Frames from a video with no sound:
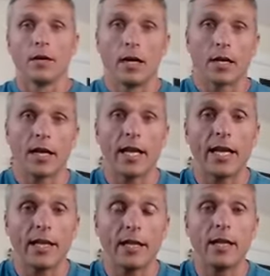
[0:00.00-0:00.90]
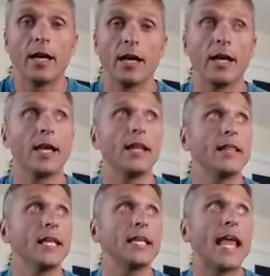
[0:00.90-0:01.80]
okay, in
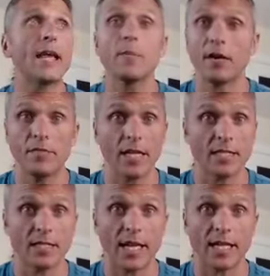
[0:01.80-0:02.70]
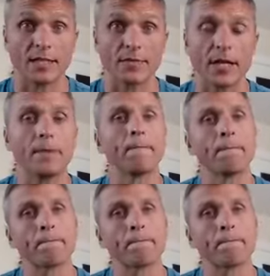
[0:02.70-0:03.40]
the name of the estate, right?